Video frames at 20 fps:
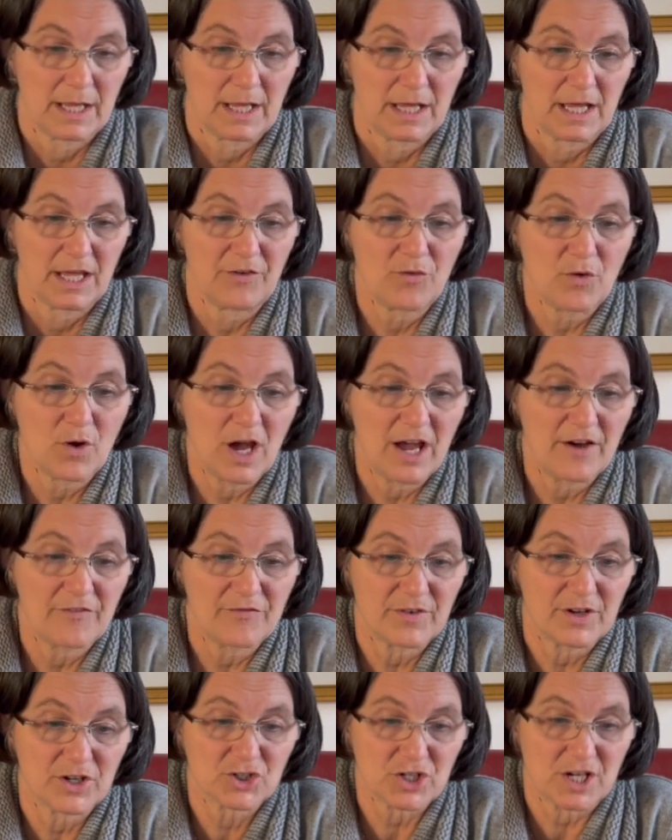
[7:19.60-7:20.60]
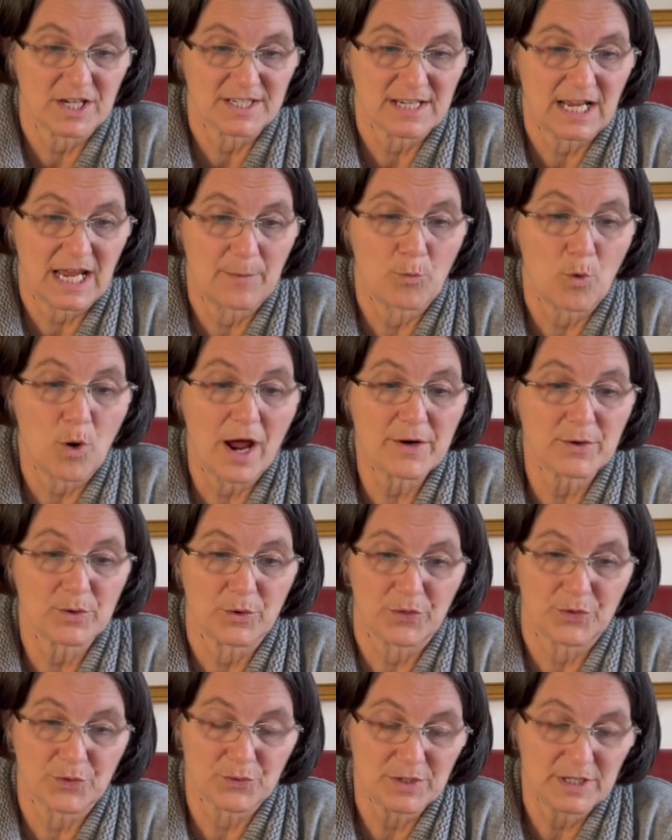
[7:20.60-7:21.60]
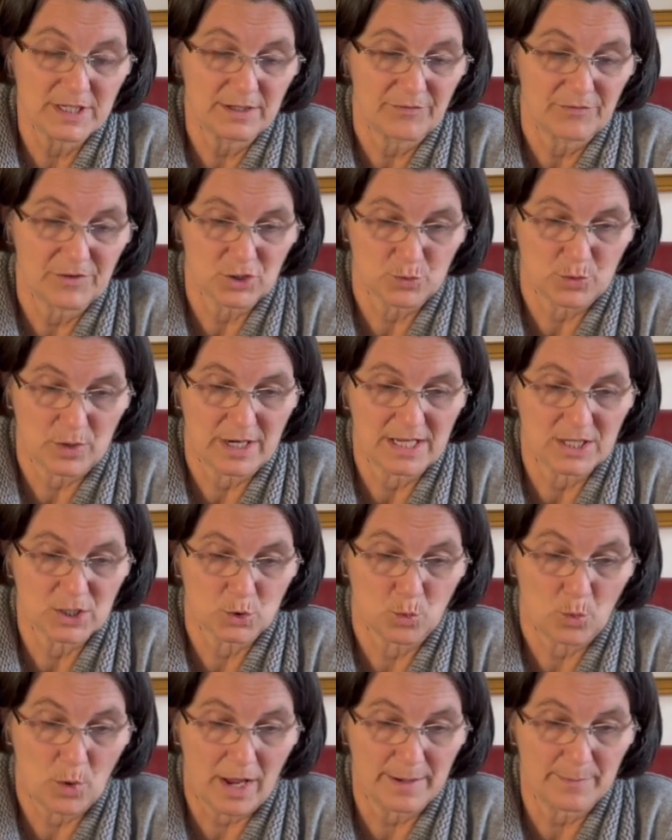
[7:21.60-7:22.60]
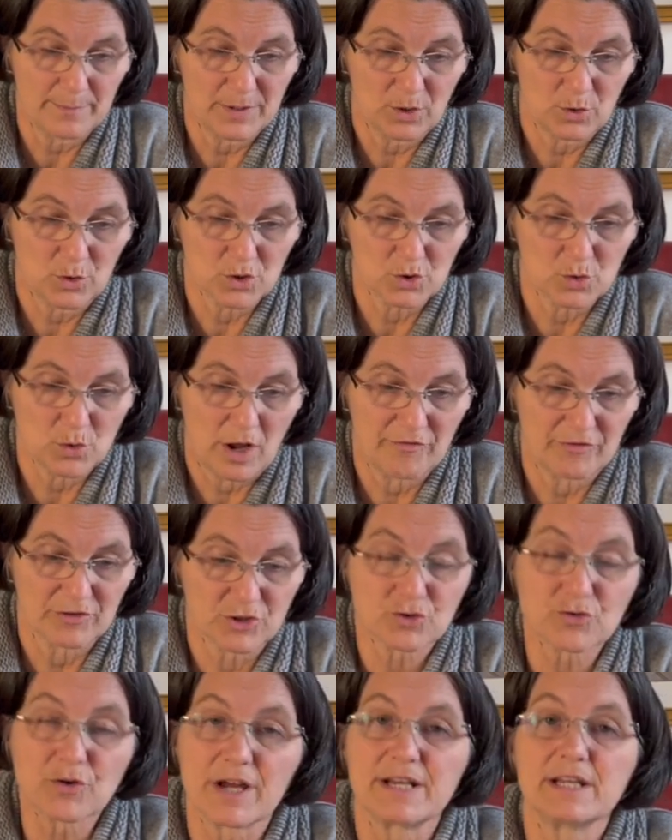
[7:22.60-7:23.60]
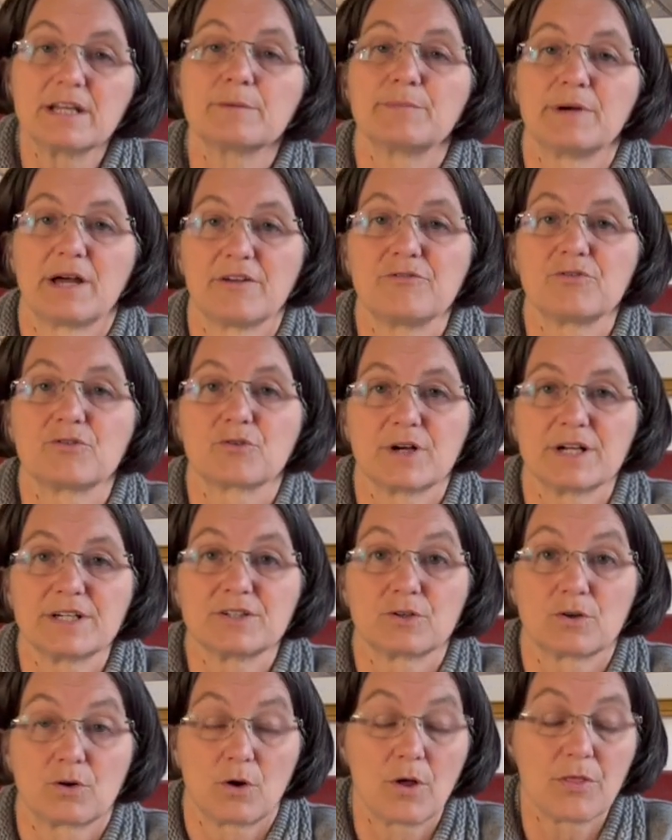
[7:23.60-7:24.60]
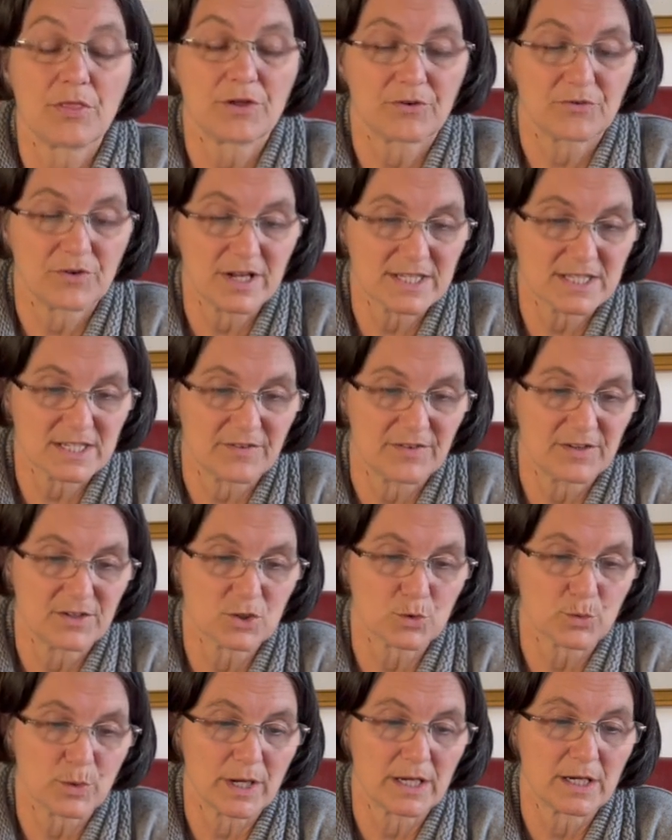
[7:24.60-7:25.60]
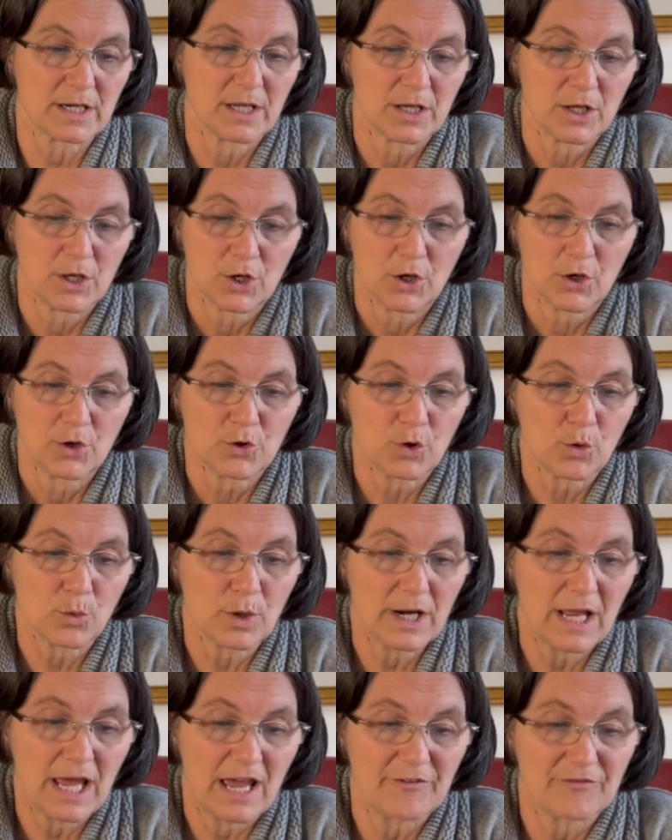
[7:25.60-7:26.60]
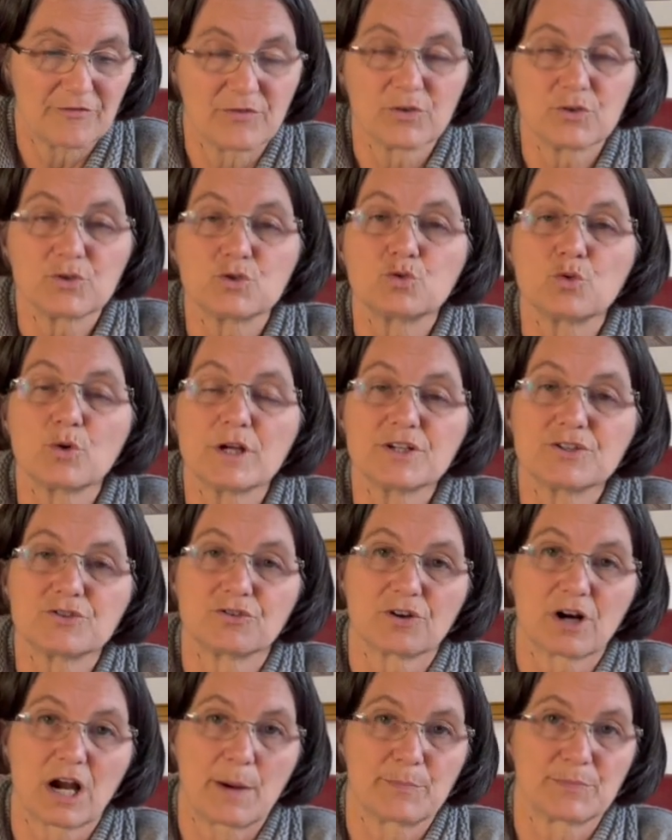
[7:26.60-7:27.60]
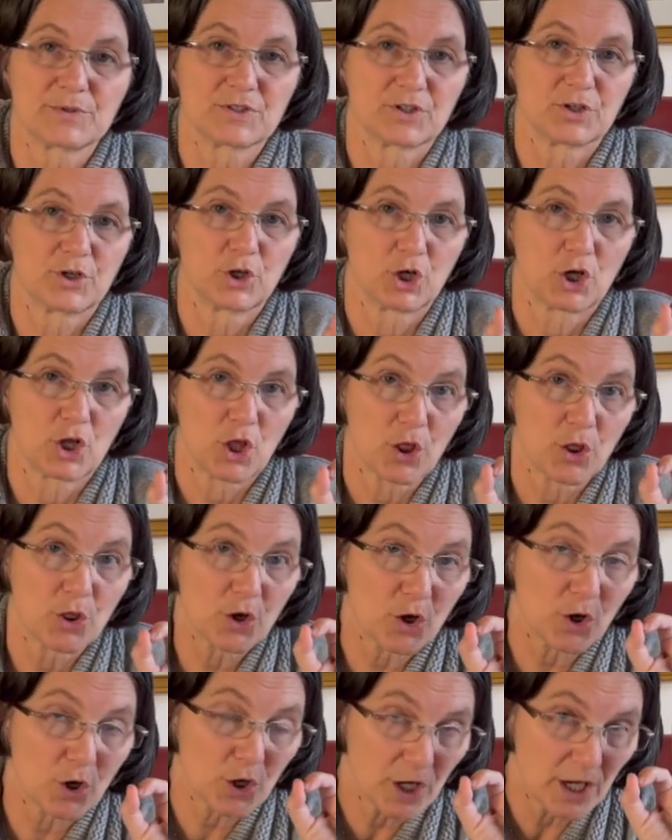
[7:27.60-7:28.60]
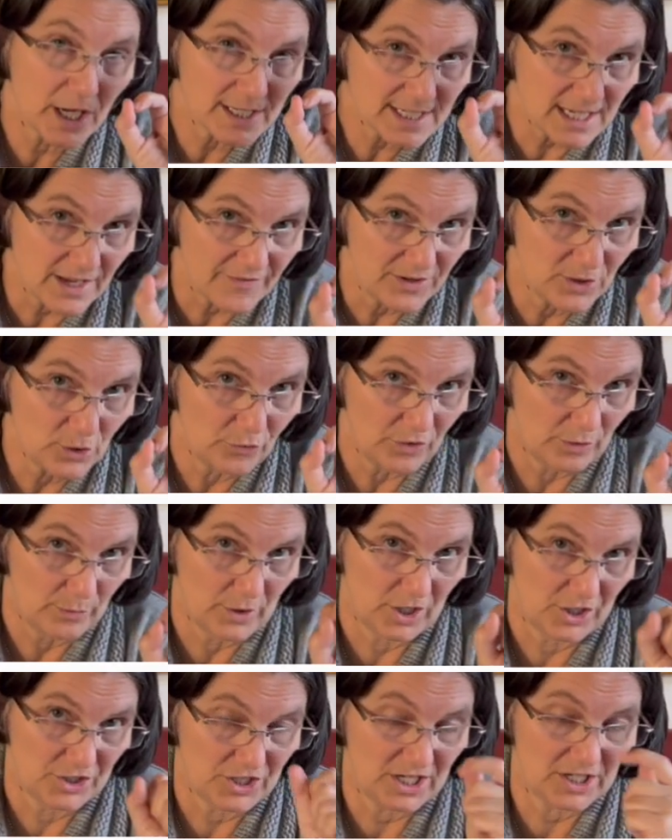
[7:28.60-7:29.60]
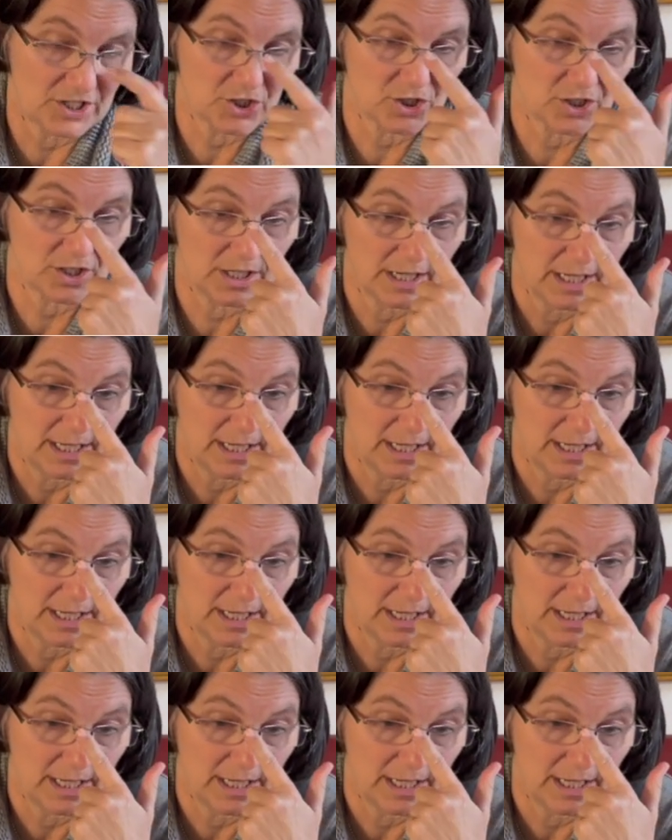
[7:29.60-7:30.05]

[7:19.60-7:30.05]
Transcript: If you have shunt type 1 or 3, this one is 1 because you have a draining perforator on the great saphenous vein, you will have to interrupt the sapheno-femoral junction.